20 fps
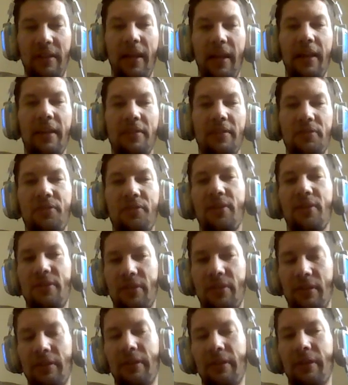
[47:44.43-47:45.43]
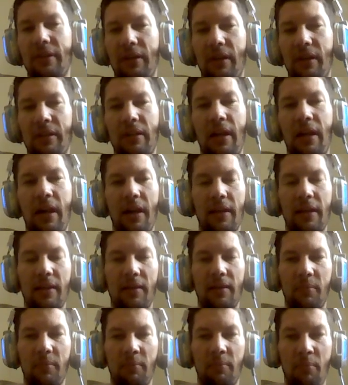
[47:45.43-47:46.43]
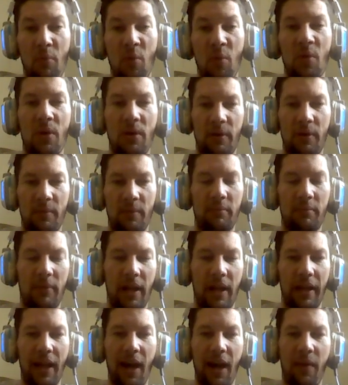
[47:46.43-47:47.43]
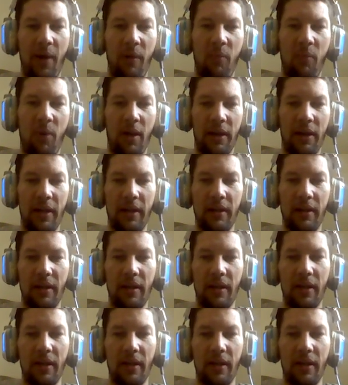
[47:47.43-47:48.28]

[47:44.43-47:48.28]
then it starts to look a lot more like how I want it.